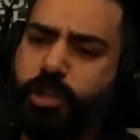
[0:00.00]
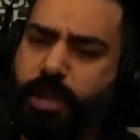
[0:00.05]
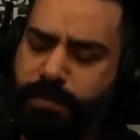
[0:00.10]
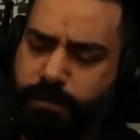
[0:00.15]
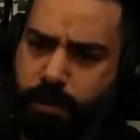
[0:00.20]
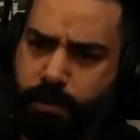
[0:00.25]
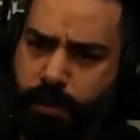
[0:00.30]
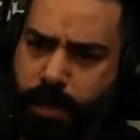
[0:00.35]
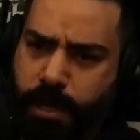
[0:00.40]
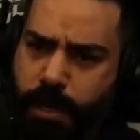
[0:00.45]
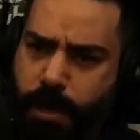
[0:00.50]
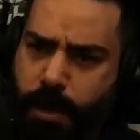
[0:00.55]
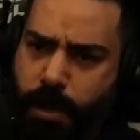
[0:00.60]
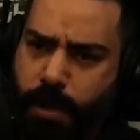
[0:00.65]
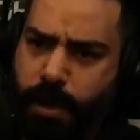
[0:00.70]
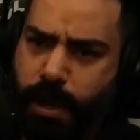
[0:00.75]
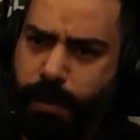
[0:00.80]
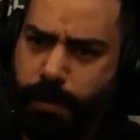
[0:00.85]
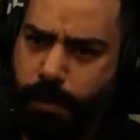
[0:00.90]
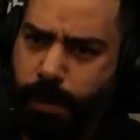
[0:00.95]
do you have a green
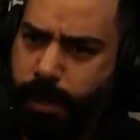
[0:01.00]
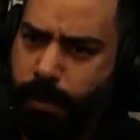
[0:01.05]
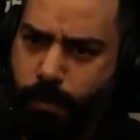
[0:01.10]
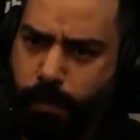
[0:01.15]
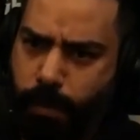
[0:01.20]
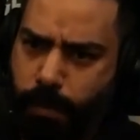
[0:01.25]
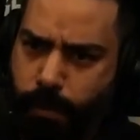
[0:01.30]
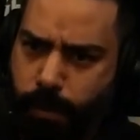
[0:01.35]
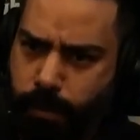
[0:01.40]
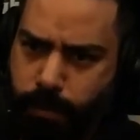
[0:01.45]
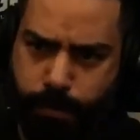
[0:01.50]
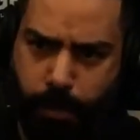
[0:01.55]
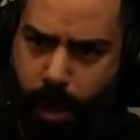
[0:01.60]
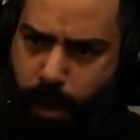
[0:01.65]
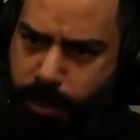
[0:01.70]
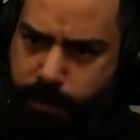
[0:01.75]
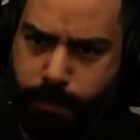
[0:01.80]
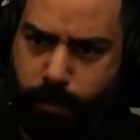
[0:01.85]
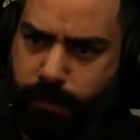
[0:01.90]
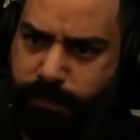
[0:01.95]
card? Oh, like, are you
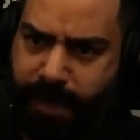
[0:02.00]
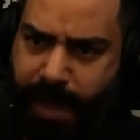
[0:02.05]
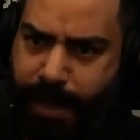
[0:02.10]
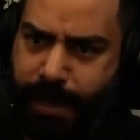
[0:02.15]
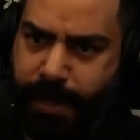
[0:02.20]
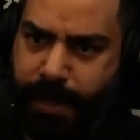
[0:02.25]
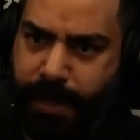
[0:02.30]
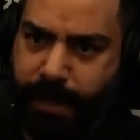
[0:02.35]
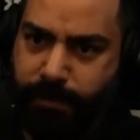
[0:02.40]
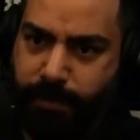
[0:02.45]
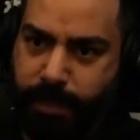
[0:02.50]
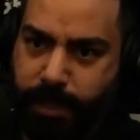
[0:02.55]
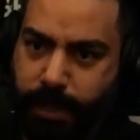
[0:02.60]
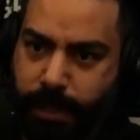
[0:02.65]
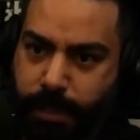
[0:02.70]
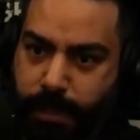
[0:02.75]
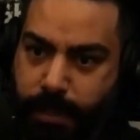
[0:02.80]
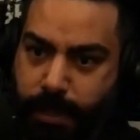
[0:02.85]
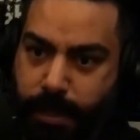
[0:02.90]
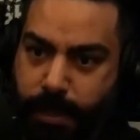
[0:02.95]
passport valid and
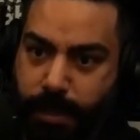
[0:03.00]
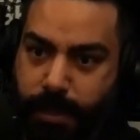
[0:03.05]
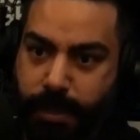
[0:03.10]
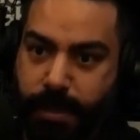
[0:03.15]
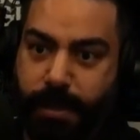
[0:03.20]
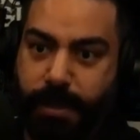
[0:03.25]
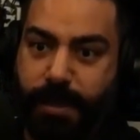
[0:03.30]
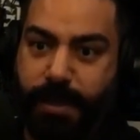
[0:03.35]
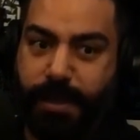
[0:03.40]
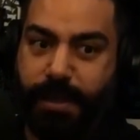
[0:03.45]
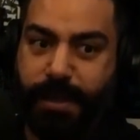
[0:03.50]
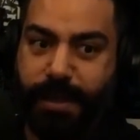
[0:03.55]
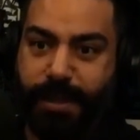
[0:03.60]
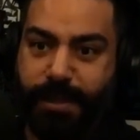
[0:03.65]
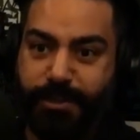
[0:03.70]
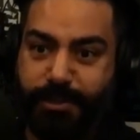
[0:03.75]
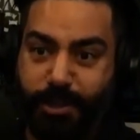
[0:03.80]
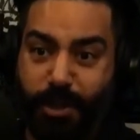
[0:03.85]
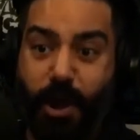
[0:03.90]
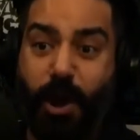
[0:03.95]
everything?
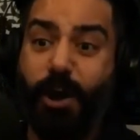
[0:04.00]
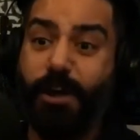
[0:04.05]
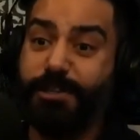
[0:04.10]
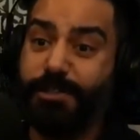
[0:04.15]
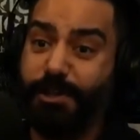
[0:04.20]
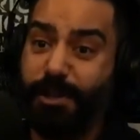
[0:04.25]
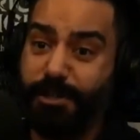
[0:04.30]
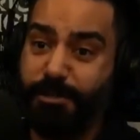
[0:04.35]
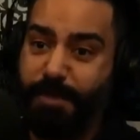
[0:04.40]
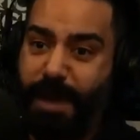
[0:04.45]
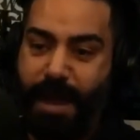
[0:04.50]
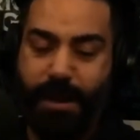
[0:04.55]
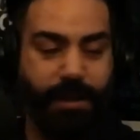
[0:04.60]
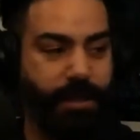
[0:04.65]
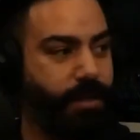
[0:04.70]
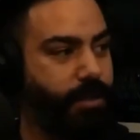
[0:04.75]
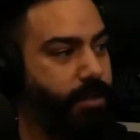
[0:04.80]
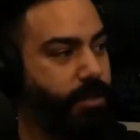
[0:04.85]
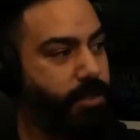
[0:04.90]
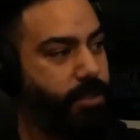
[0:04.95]
So your heart starts
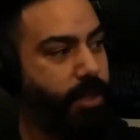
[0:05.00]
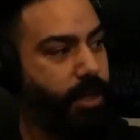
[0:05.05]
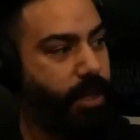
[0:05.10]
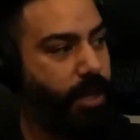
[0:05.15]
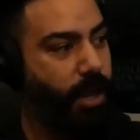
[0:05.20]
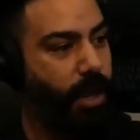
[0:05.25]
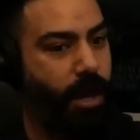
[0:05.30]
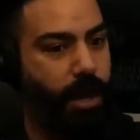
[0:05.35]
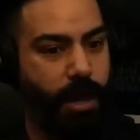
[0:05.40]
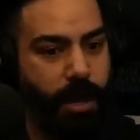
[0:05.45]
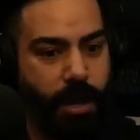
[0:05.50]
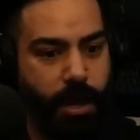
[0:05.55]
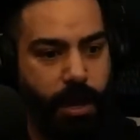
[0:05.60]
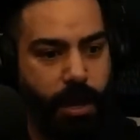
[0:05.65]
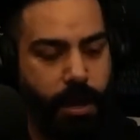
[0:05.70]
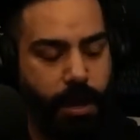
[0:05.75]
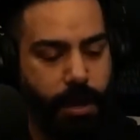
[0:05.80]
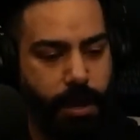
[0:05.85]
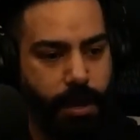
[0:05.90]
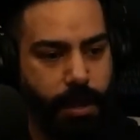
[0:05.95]
pounding, and I was like,
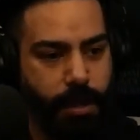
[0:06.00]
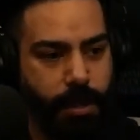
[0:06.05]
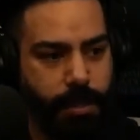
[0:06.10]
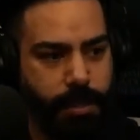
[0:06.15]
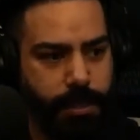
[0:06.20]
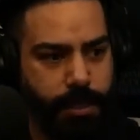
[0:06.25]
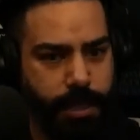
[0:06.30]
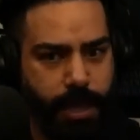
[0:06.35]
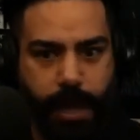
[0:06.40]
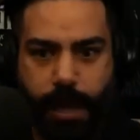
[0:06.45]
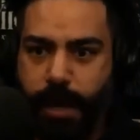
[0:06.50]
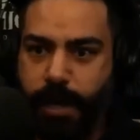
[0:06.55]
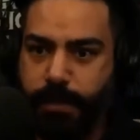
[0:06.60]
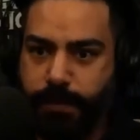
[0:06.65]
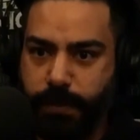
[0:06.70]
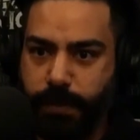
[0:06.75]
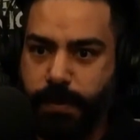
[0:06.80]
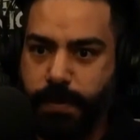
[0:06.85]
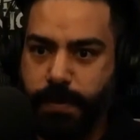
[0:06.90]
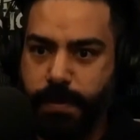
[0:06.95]
yeah, I
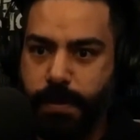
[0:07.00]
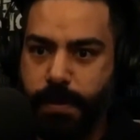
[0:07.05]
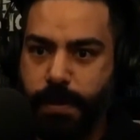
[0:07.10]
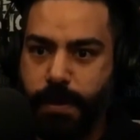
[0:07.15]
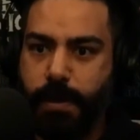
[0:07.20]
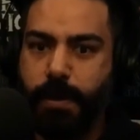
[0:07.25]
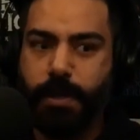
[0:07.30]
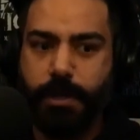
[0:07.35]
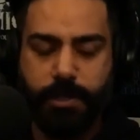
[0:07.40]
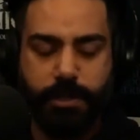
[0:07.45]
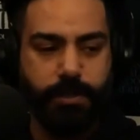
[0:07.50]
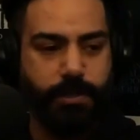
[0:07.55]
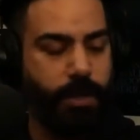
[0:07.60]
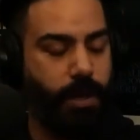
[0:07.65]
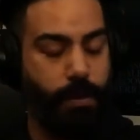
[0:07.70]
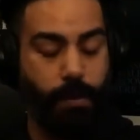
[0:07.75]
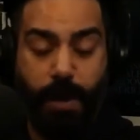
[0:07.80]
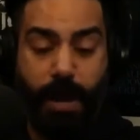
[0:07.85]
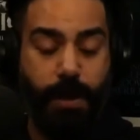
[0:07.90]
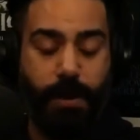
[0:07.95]
do. She was
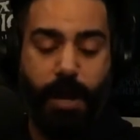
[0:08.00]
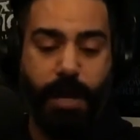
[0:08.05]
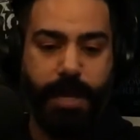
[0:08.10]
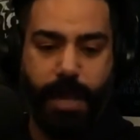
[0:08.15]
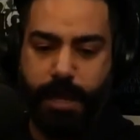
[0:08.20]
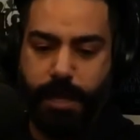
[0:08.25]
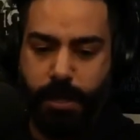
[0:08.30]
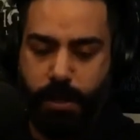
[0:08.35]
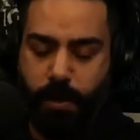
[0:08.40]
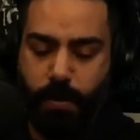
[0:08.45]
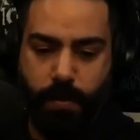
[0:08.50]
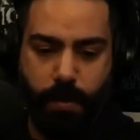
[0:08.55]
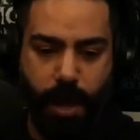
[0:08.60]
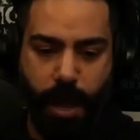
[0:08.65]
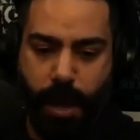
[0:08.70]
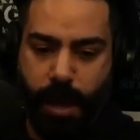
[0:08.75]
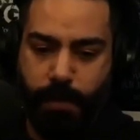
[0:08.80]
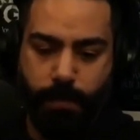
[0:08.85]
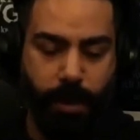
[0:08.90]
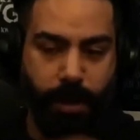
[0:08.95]
like, wow, okay, cool.
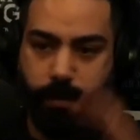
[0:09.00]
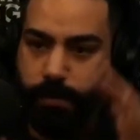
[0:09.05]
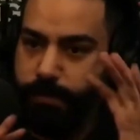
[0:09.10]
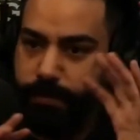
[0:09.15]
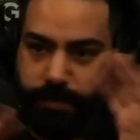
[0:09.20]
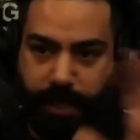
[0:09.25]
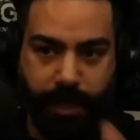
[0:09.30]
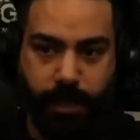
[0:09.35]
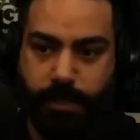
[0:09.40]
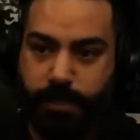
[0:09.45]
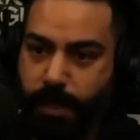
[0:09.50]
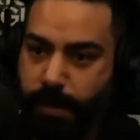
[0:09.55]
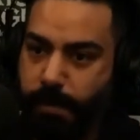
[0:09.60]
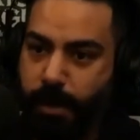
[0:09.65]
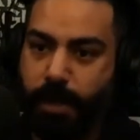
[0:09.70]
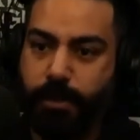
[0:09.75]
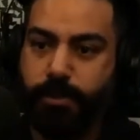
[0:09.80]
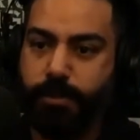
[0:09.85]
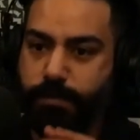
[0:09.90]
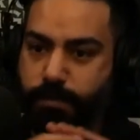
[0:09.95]
Well, thank you so
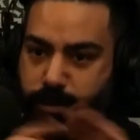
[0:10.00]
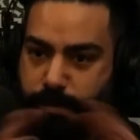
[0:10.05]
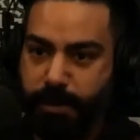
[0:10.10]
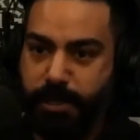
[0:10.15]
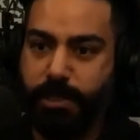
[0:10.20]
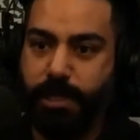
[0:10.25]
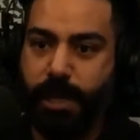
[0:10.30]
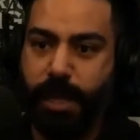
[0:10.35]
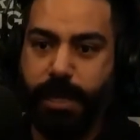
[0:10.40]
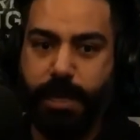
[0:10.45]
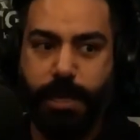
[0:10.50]
much. We'll speak to you